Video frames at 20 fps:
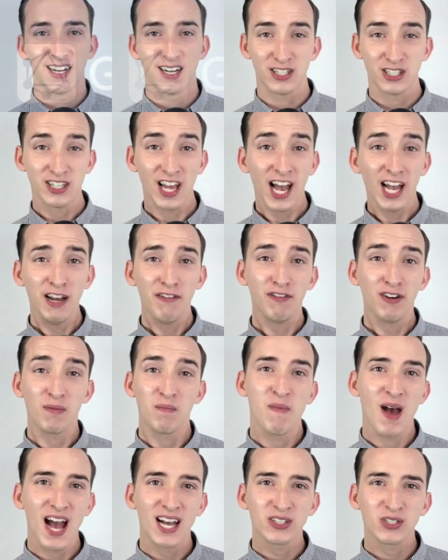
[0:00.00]
Aside
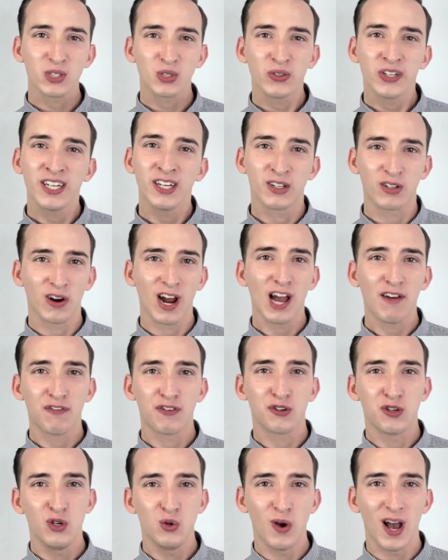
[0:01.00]
from mastering
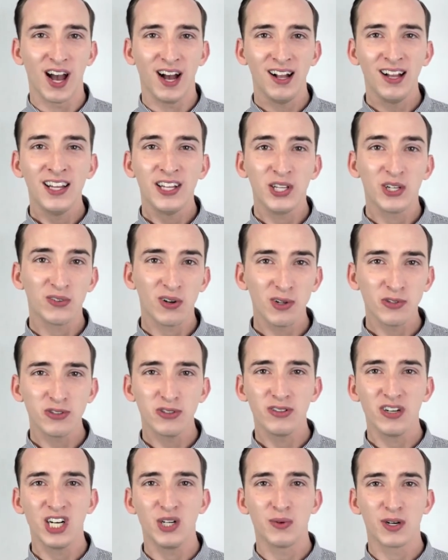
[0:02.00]
GraphQL, you're
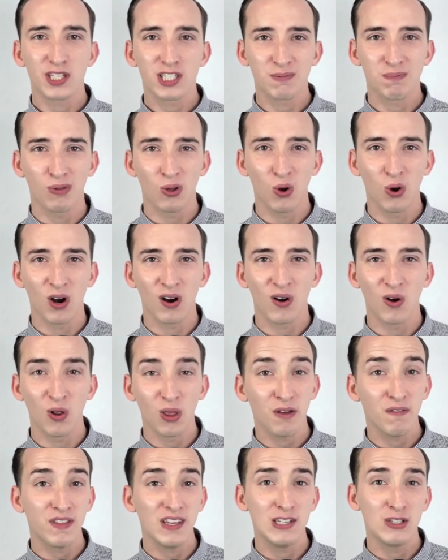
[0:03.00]
also going to explore
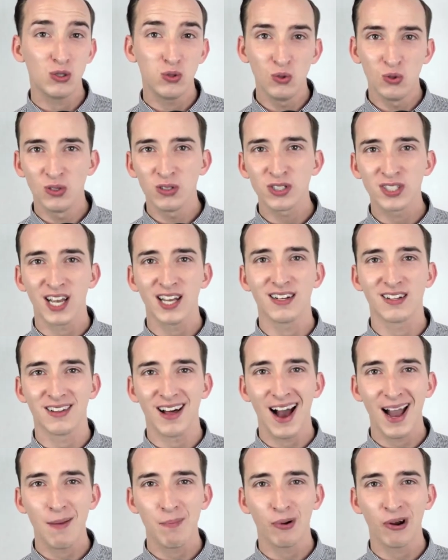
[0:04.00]
all of the tools and
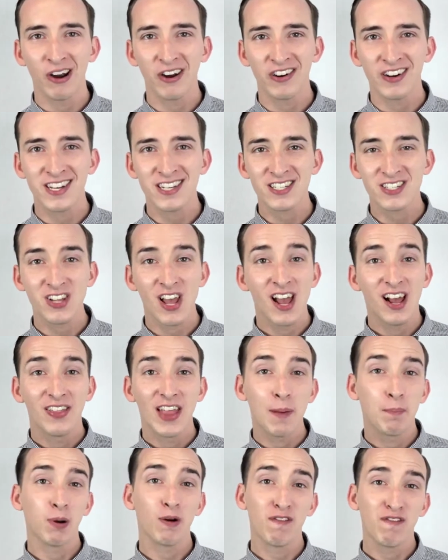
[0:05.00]
libraries
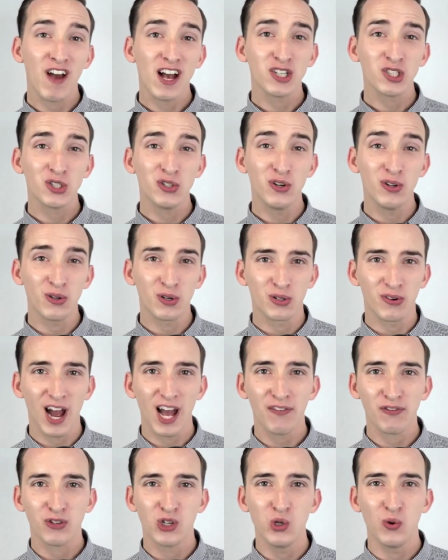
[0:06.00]
that professional
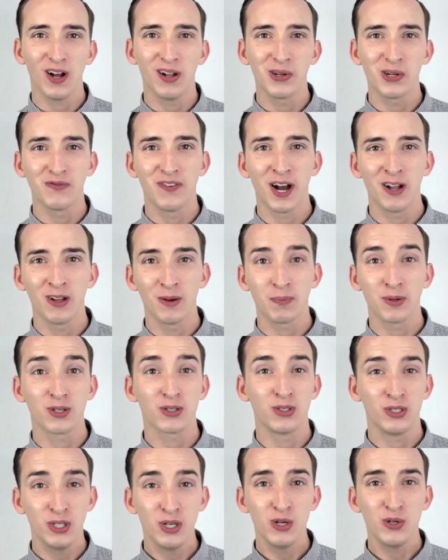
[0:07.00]
GraphQL
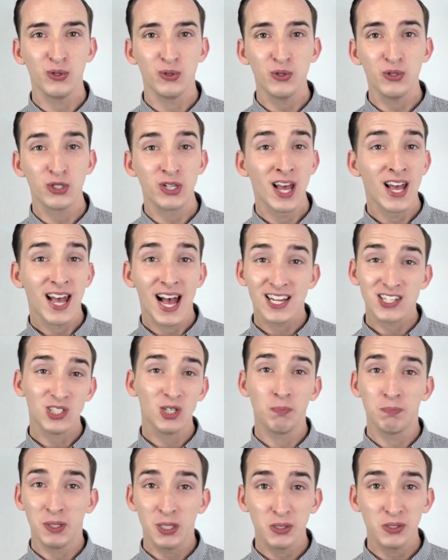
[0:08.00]
developers use as
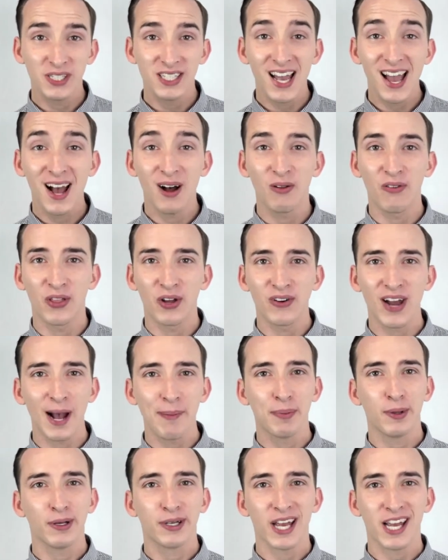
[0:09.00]
they're building out their
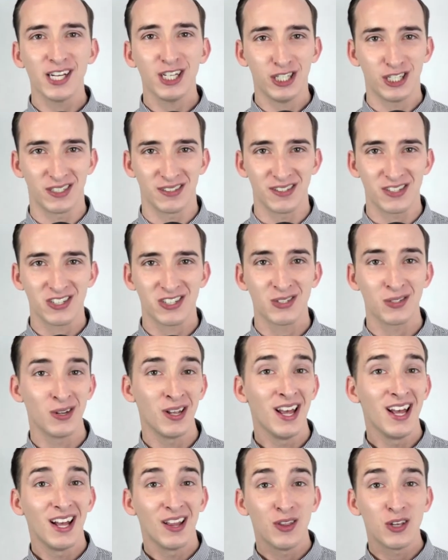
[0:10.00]
applications.
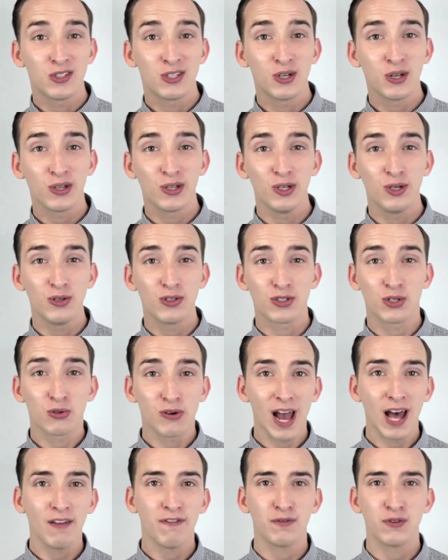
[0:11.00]
This includes
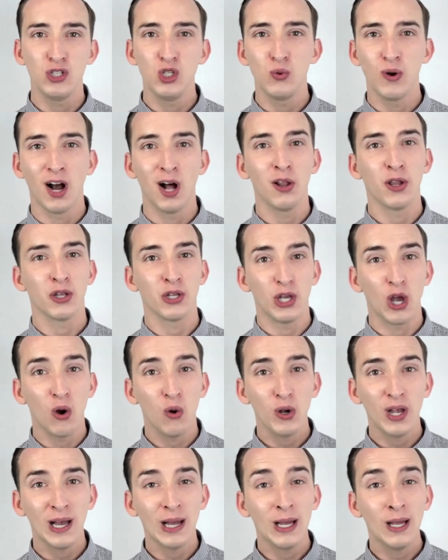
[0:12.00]
GraphQL
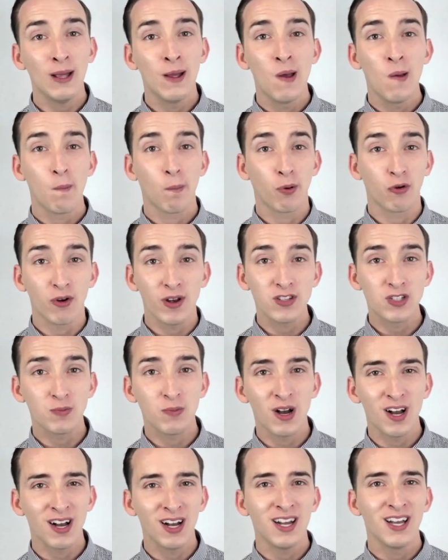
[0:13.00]
Yoga,
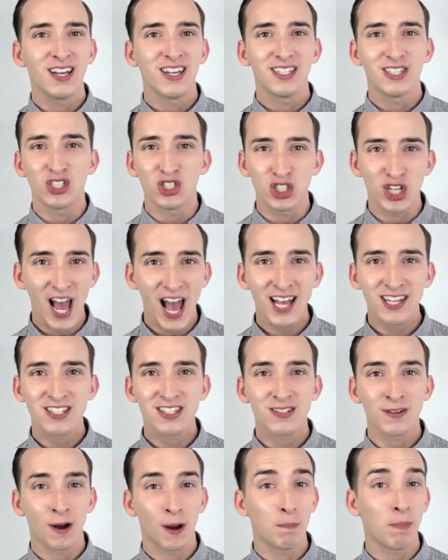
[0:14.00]
Prisma,
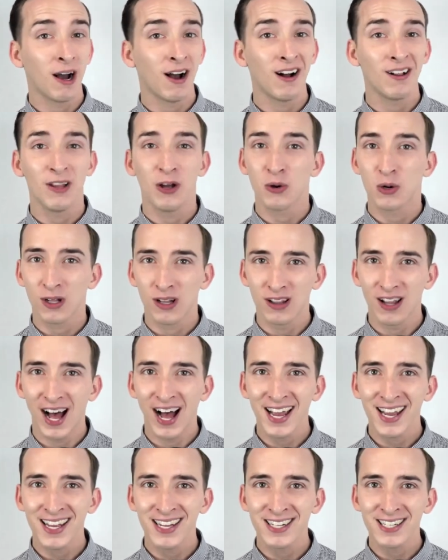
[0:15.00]
Jest, Apollo
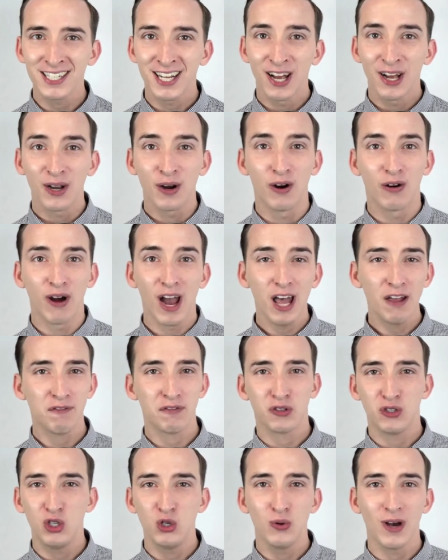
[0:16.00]
Client,
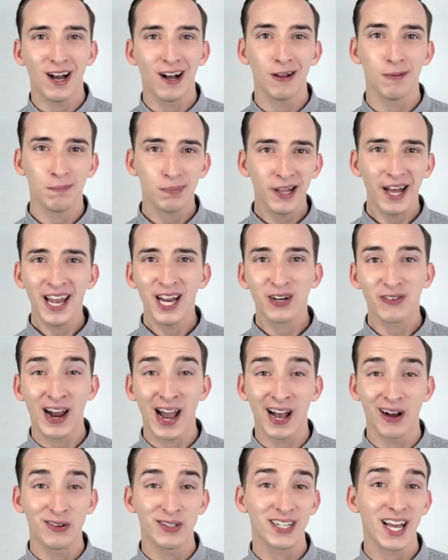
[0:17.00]
GraphQL
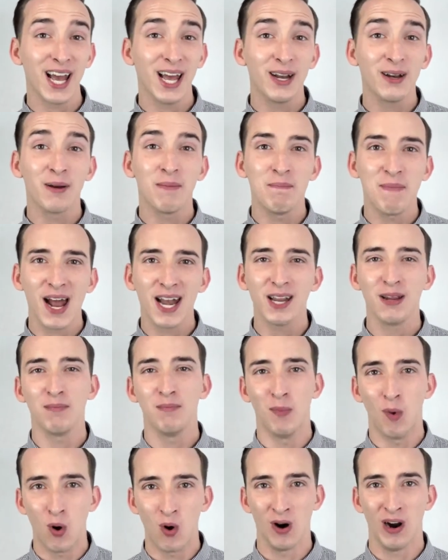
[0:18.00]
Playground, and many
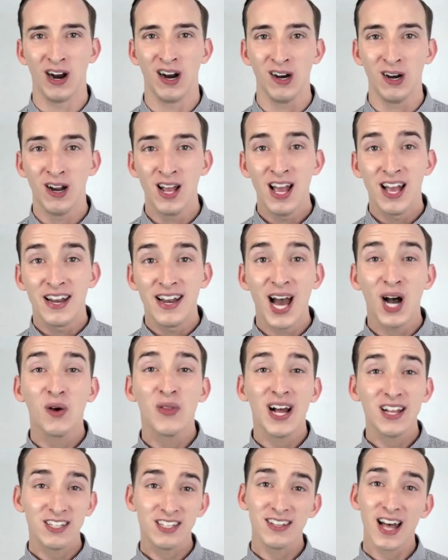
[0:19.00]
more. Now,
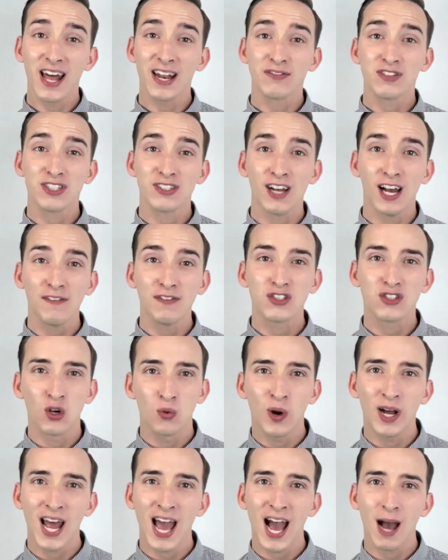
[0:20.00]
that's a lot of stuff, so
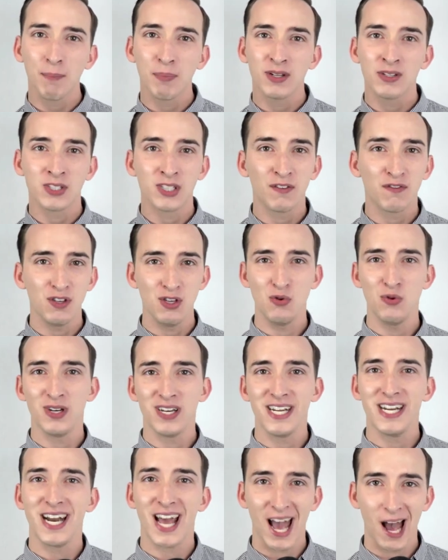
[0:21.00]
what happens if you
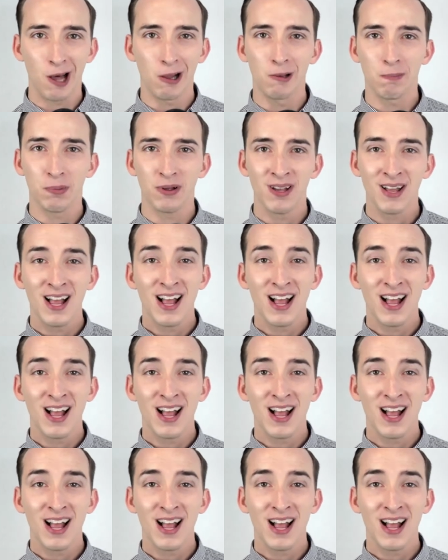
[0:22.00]
need help?